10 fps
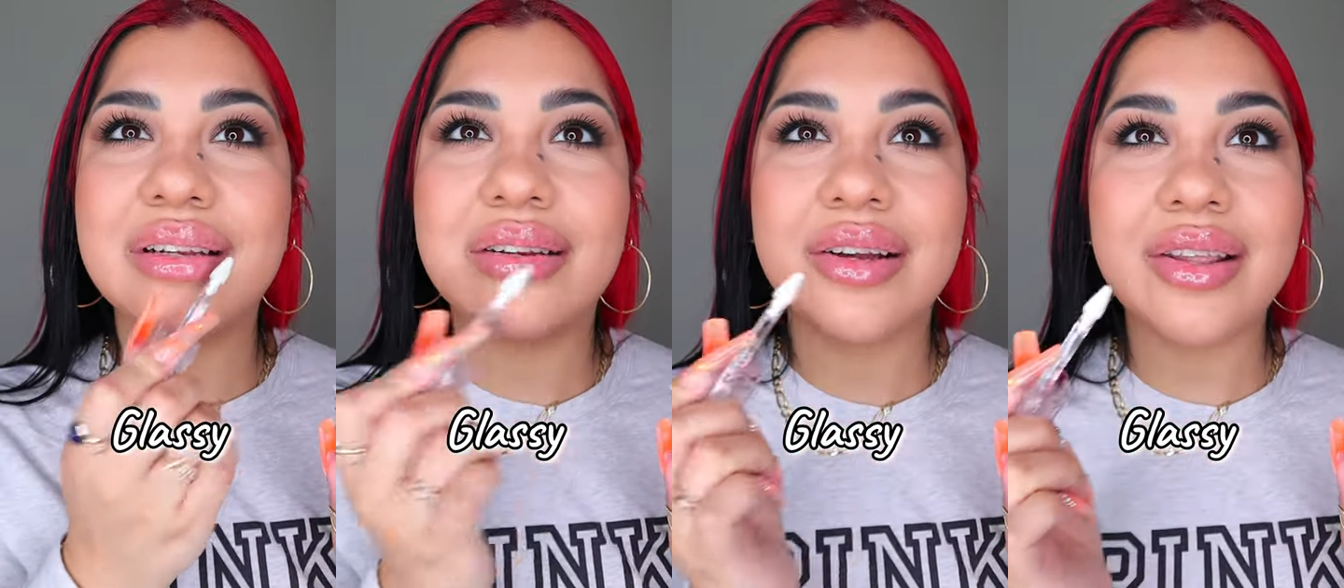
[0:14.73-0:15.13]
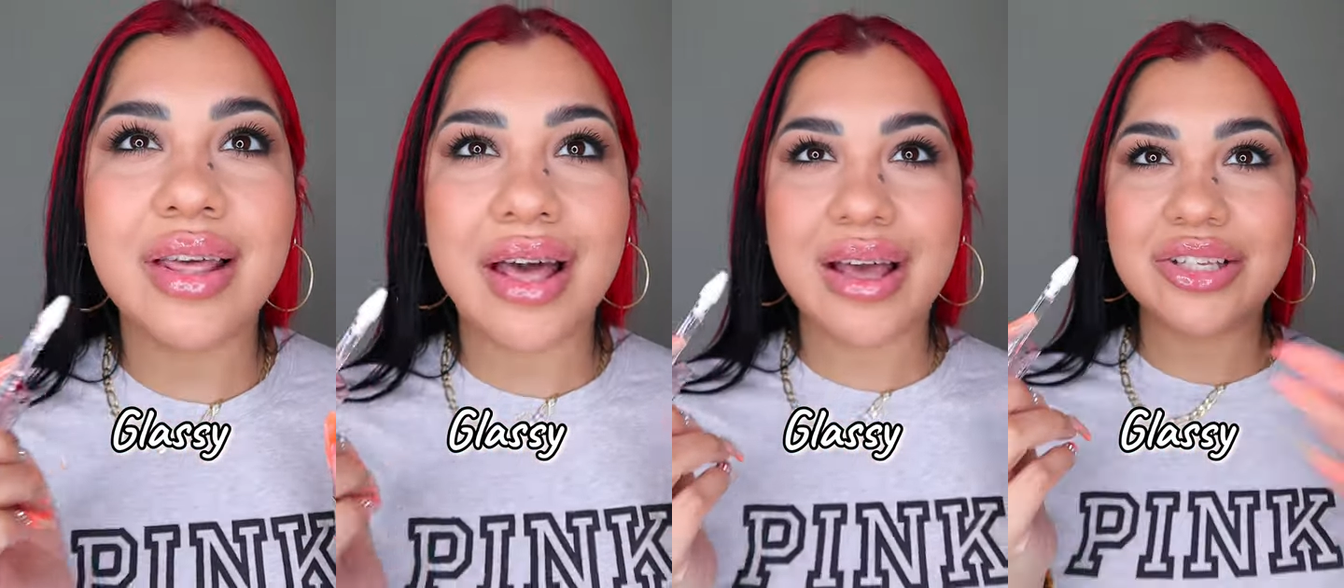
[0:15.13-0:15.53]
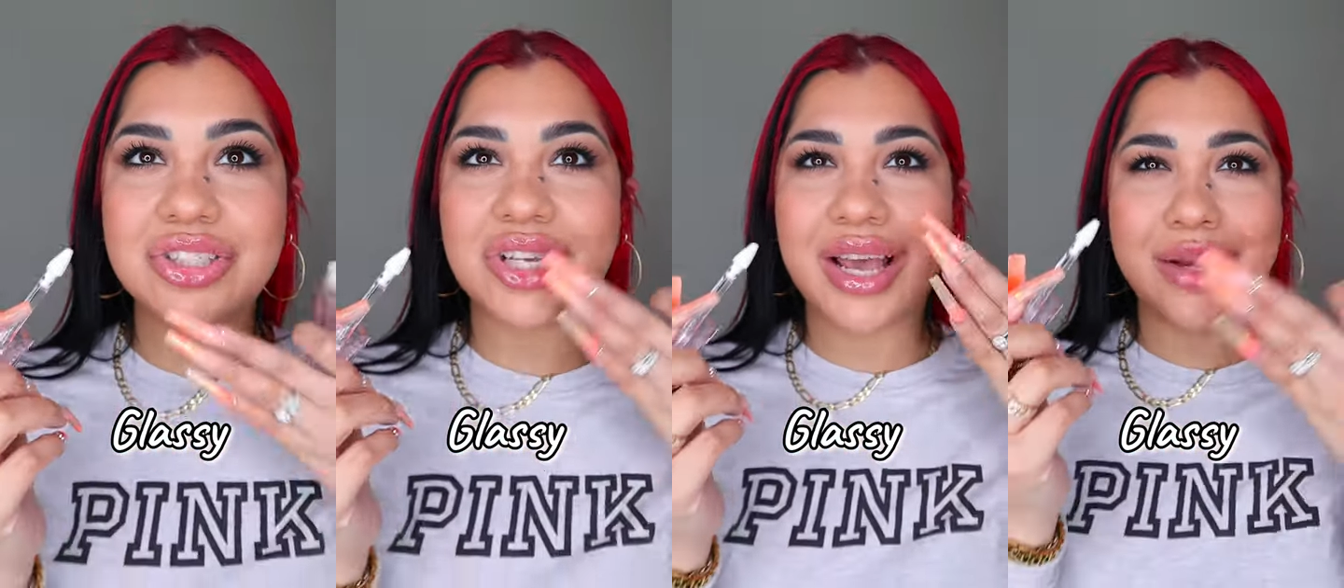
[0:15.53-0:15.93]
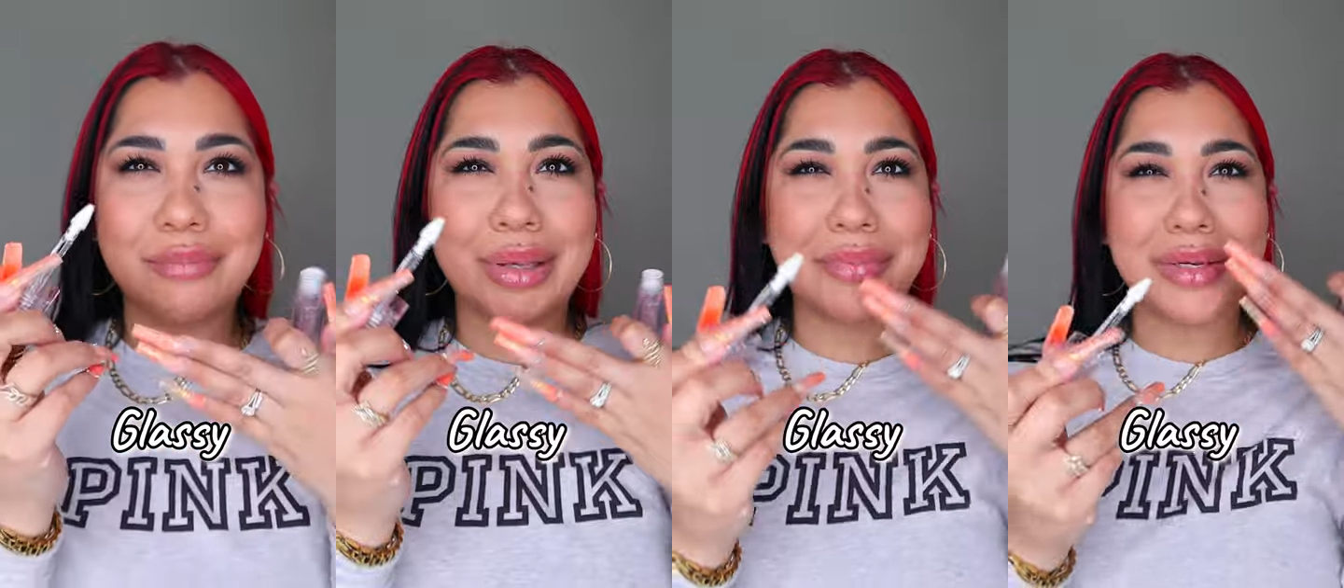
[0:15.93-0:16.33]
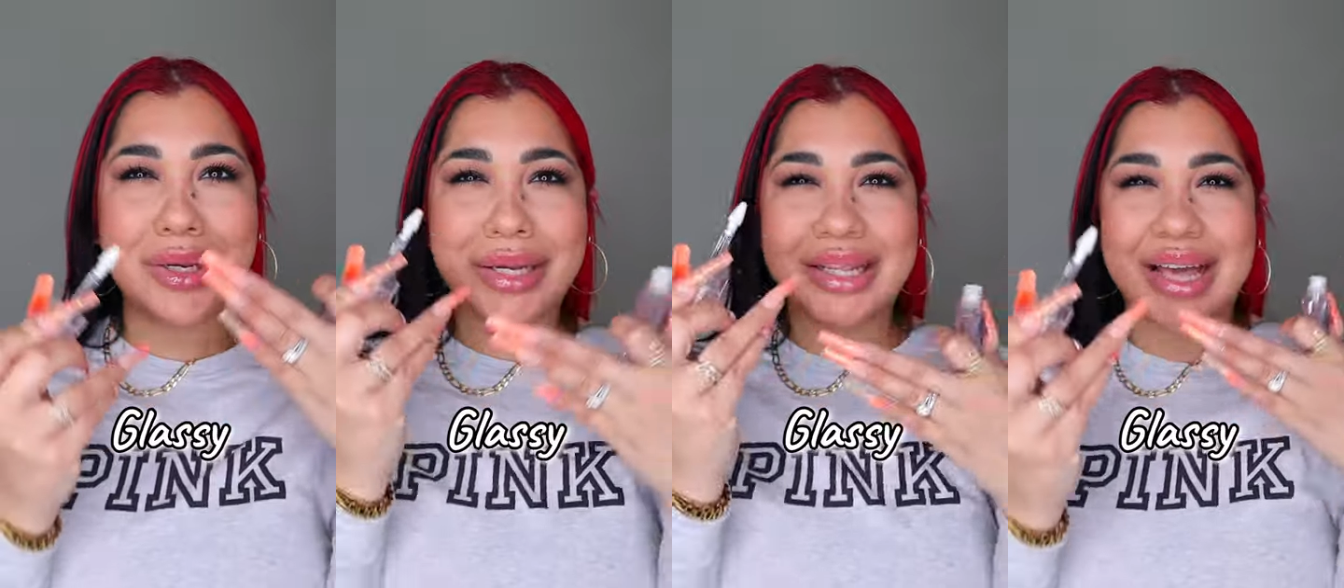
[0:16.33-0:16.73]
Look at the high shine, baby.
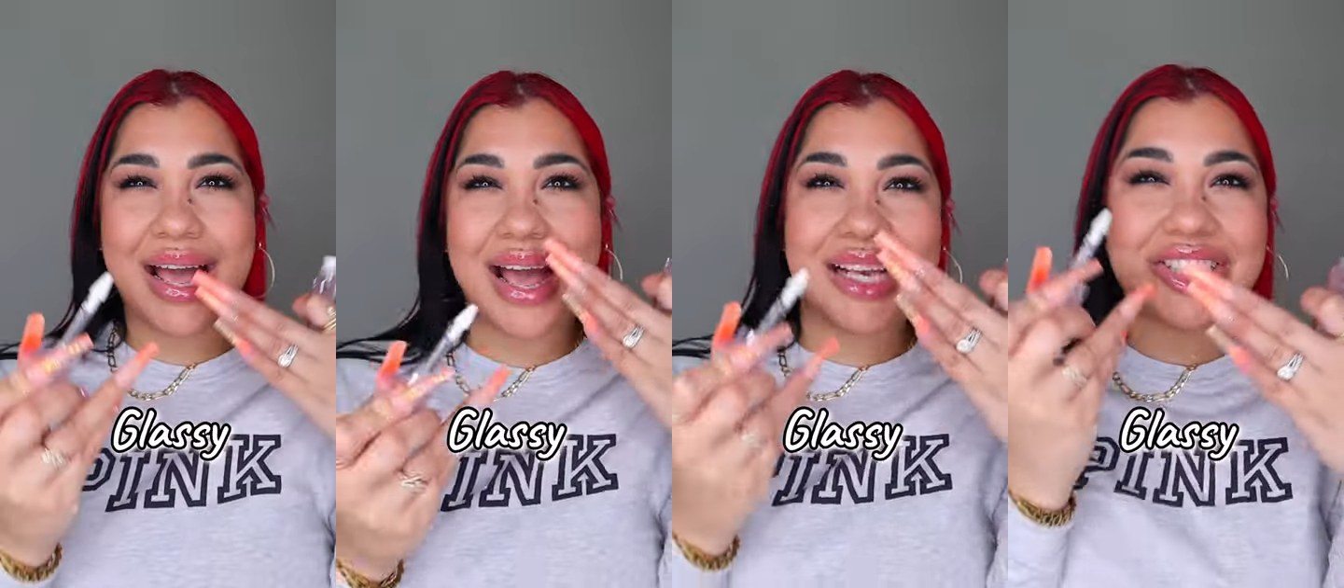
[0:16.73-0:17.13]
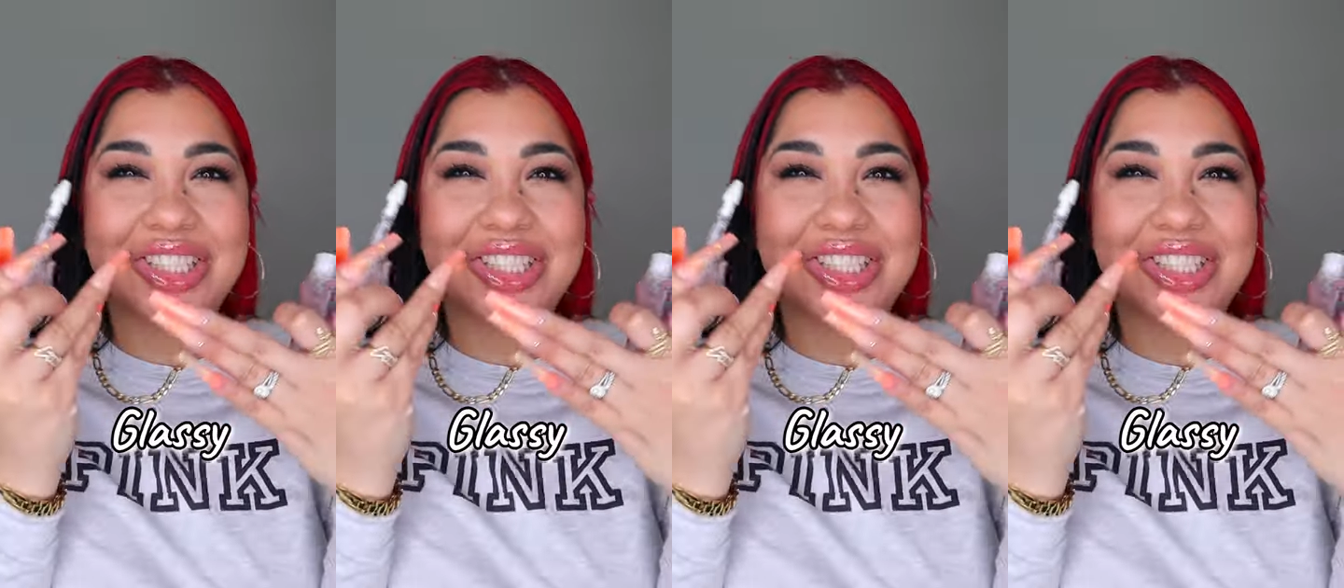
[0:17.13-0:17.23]
Look at the high